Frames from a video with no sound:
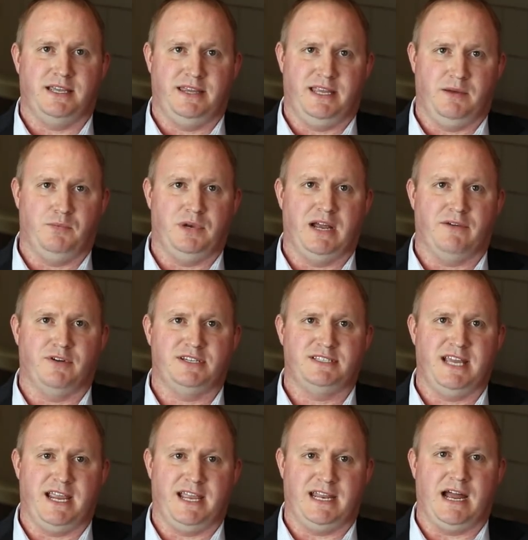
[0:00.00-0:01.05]
and then whenever
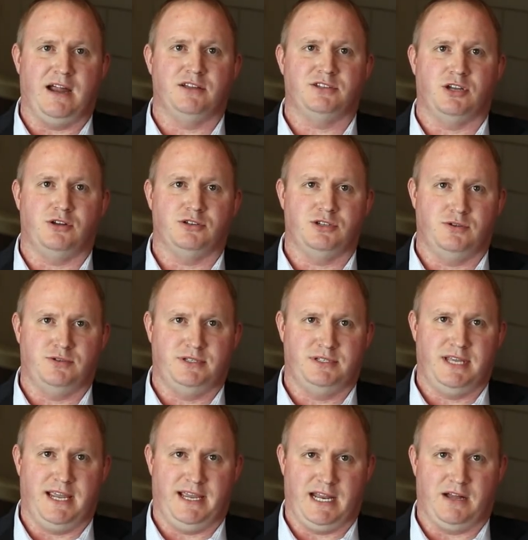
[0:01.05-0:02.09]
it's taken out, it's also
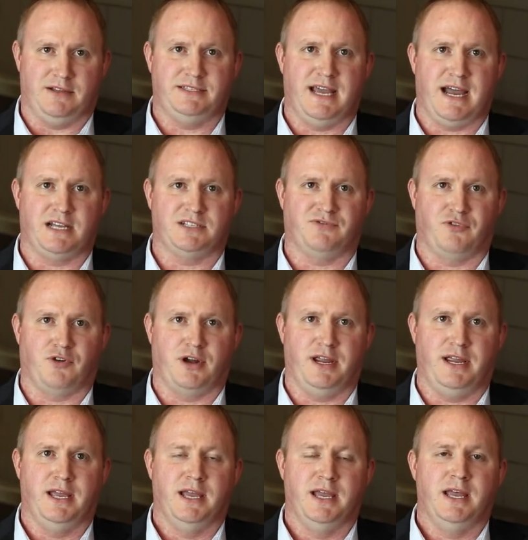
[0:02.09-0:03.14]
taken out
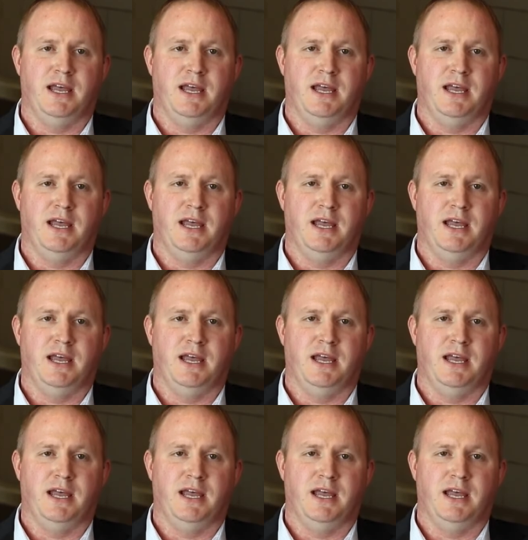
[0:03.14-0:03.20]
tax-free.